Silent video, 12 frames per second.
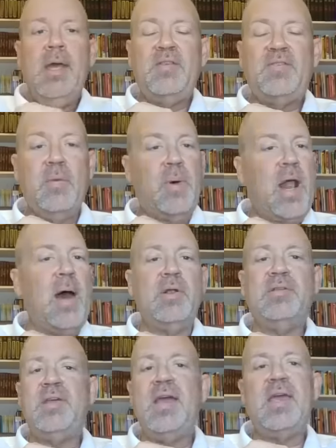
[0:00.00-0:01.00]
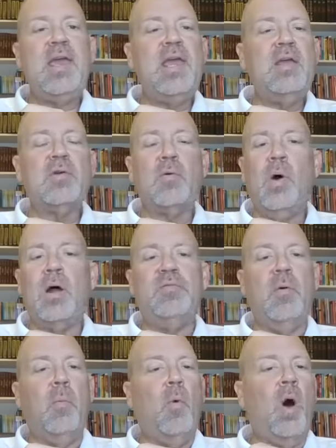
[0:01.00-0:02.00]
He said, but I would take either
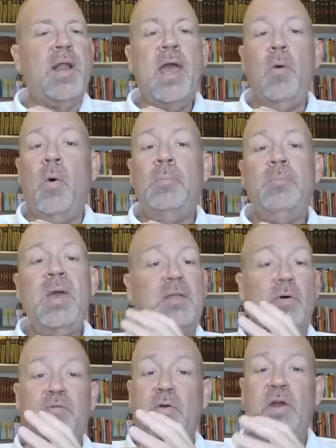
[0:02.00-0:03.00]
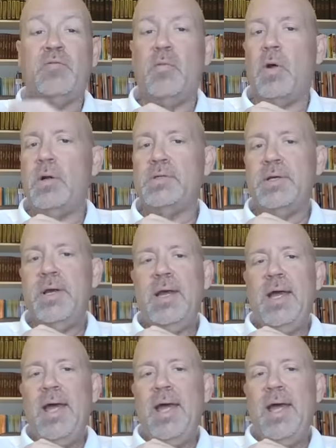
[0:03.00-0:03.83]
one of them, 1A, 1B. Those are his words.